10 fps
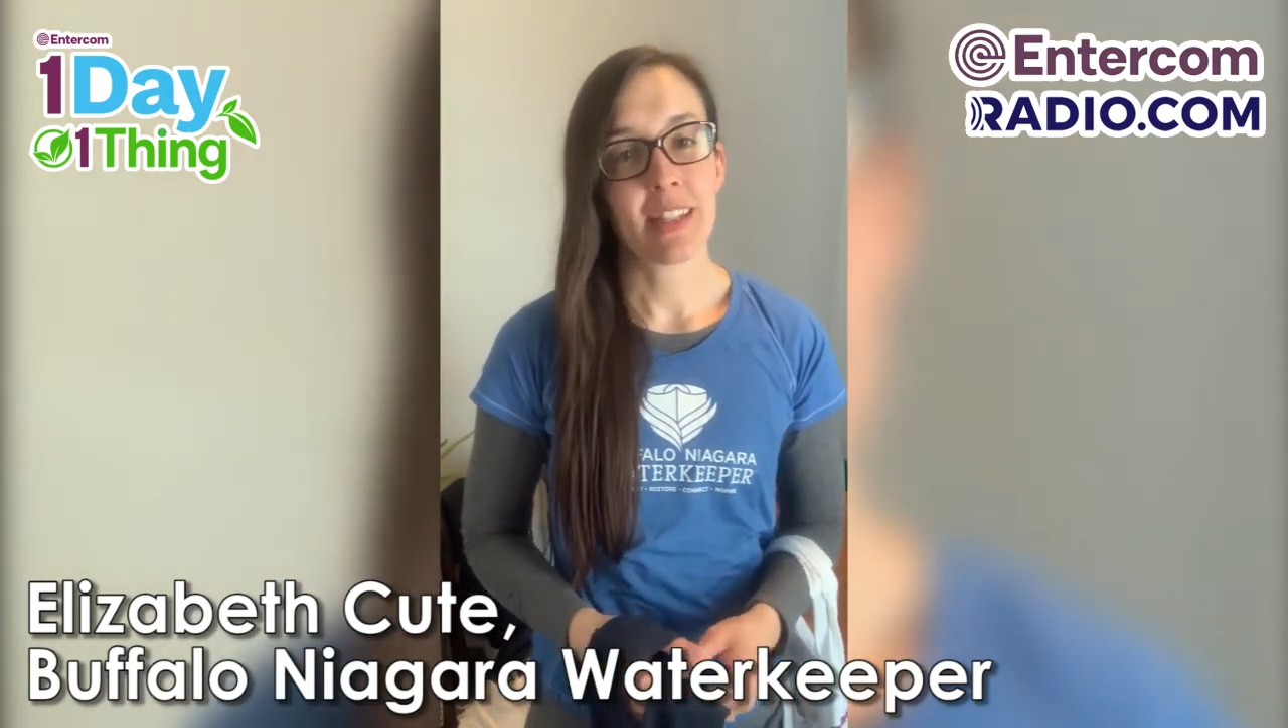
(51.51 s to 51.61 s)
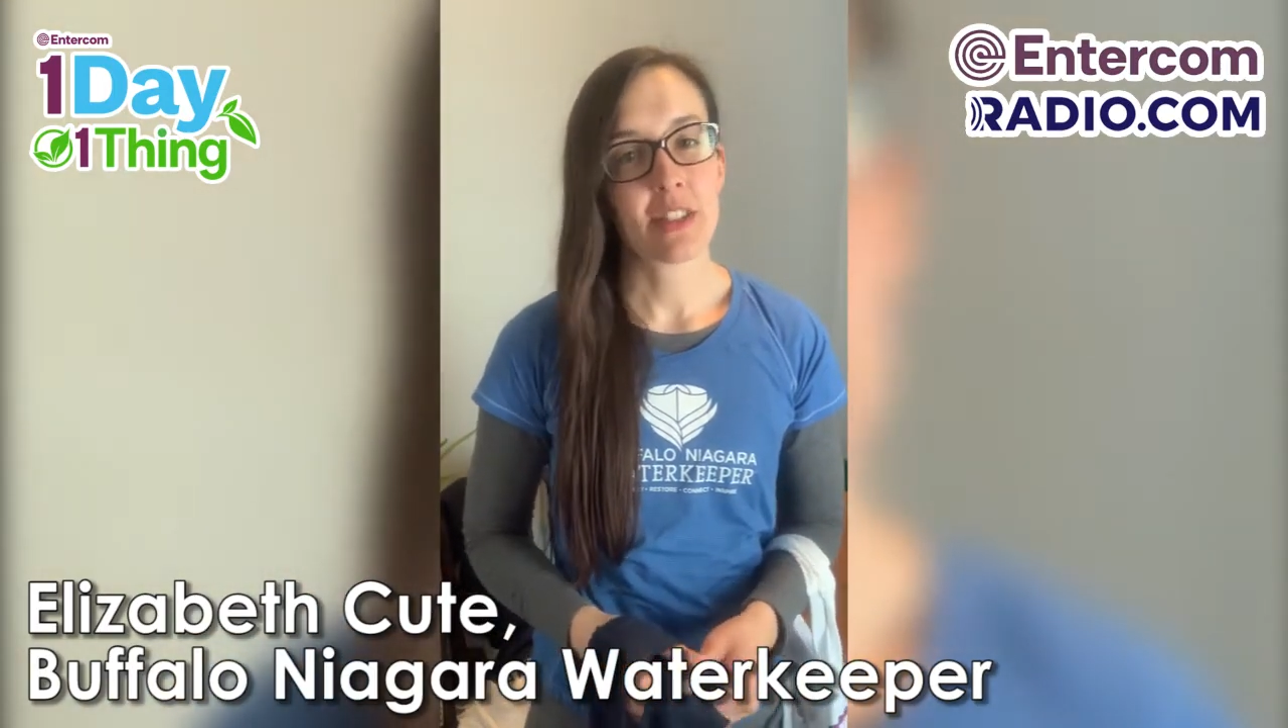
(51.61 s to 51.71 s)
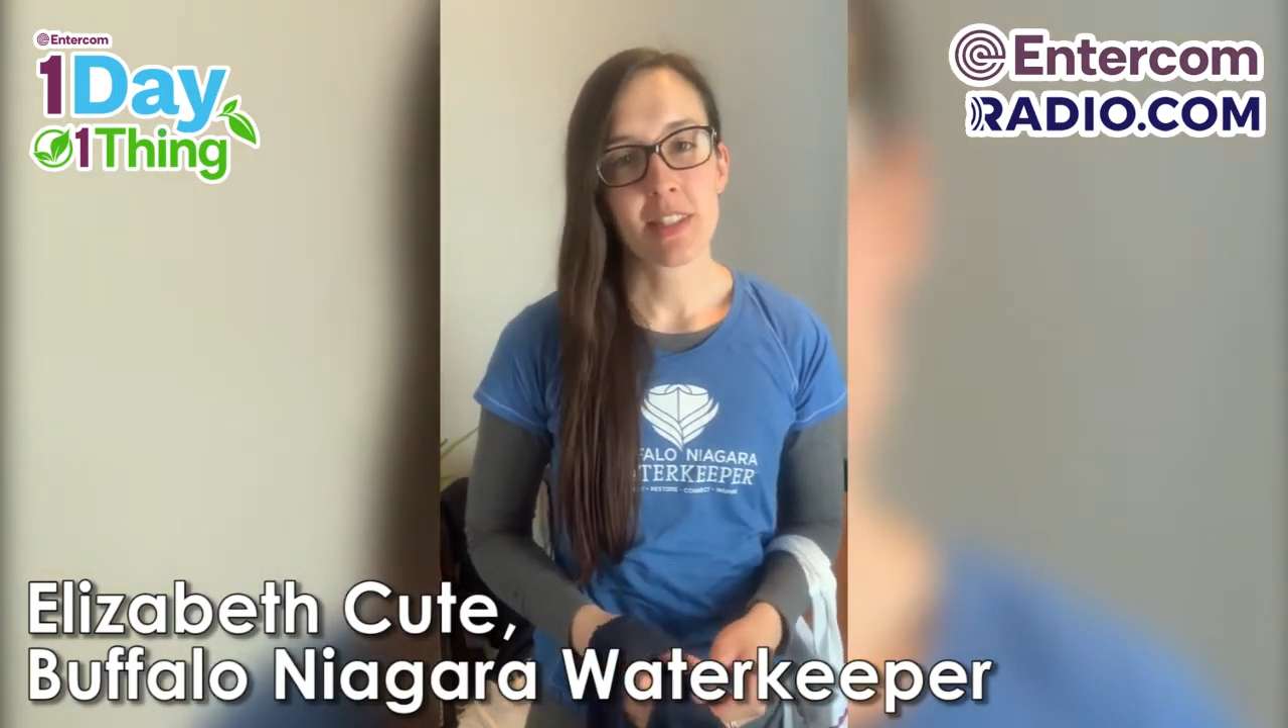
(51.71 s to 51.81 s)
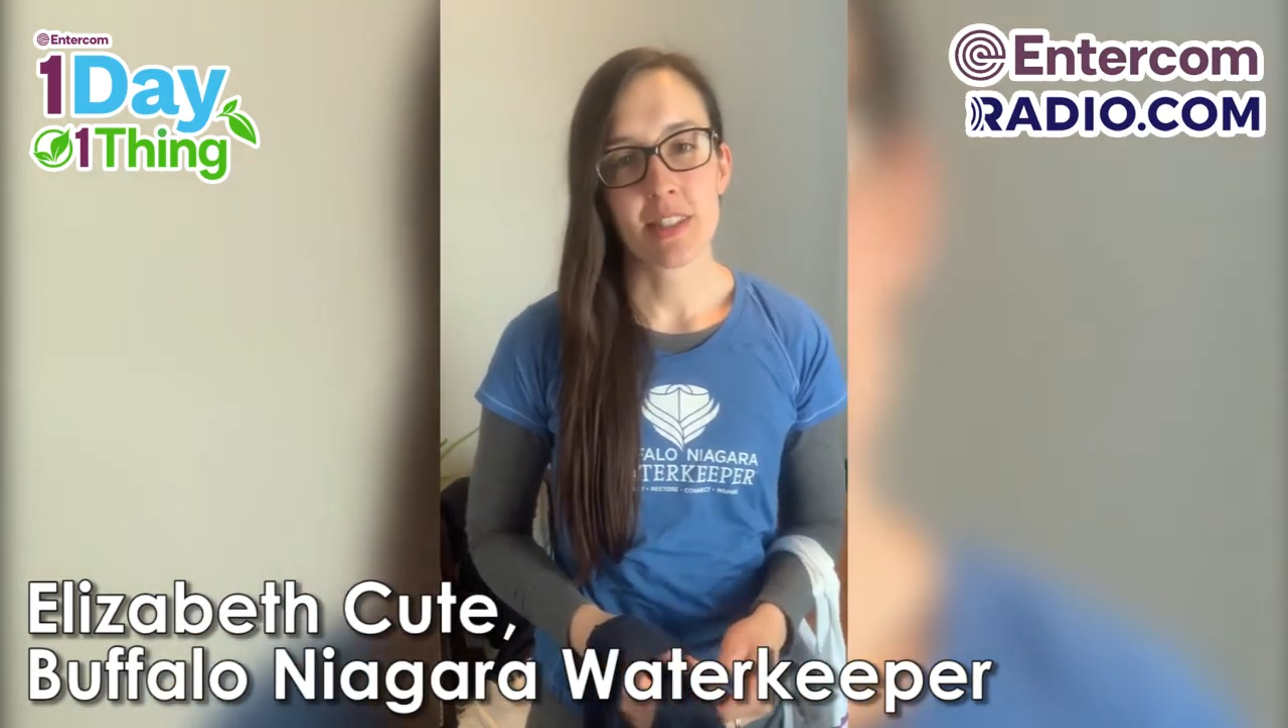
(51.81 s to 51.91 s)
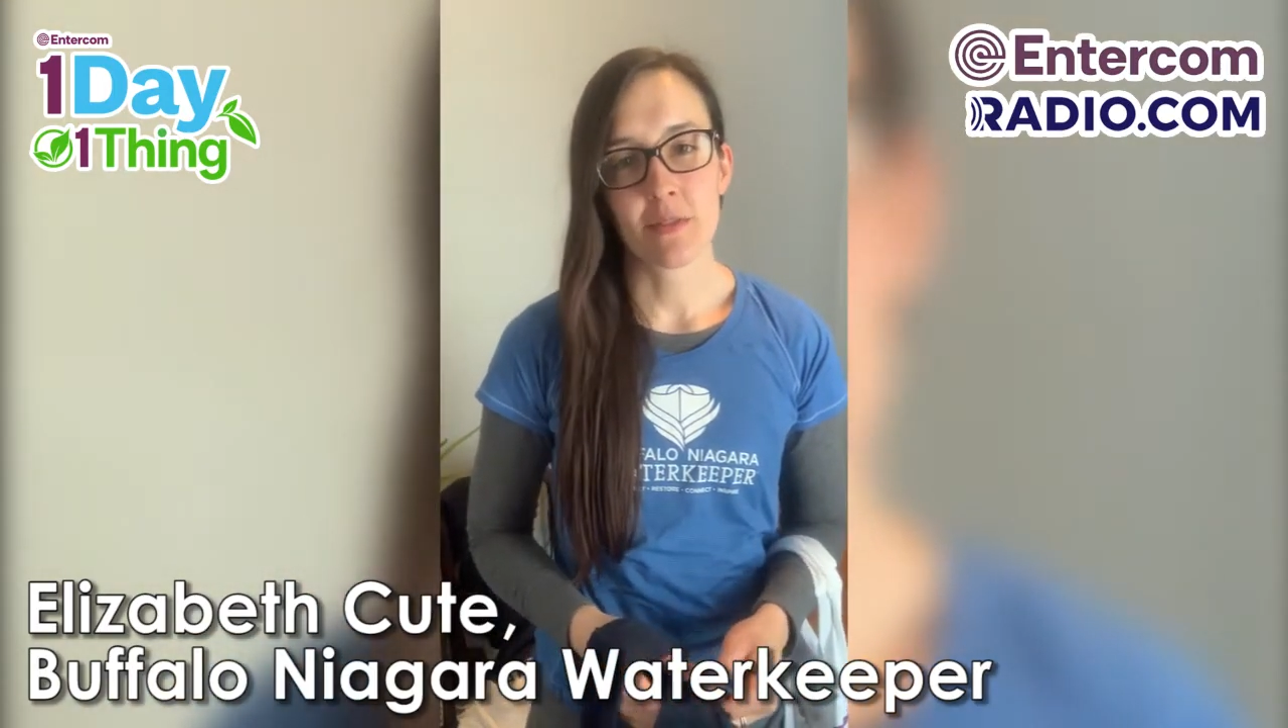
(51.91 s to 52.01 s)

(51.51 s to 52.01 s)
in just a